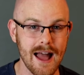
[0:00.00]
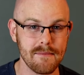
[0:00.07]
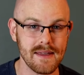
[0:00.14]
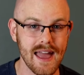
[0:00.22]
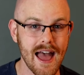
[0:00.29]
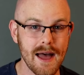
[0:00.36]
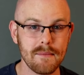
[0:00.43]

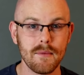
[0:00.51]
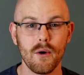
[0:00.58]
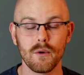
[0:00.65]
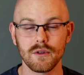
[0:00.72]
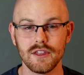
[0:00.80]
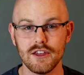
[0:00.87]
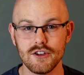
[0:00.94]
IBM
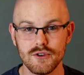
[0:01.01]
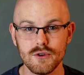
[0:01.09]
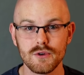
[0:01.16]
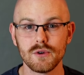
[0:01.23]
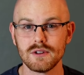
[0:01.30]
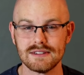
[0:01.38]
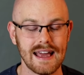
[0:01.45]
or the
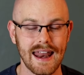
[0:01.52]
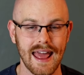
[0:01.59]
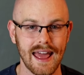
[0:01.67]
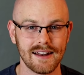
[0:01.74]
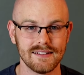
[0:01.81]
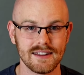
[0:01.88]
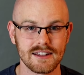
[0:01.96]
Google Data
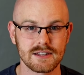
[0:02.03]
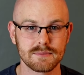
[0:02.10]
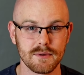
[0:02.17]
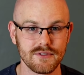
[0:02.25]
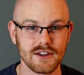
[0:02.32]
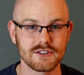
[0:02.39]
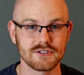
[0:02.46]
Analytics
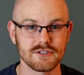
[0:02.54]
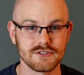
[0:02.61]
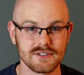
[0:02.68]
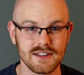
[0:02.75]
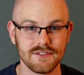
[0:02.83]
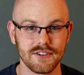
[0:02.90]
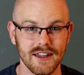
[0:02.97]
Professional
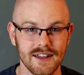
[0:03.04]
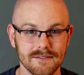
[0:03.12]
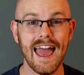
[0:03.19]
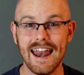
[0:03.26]
Certificate.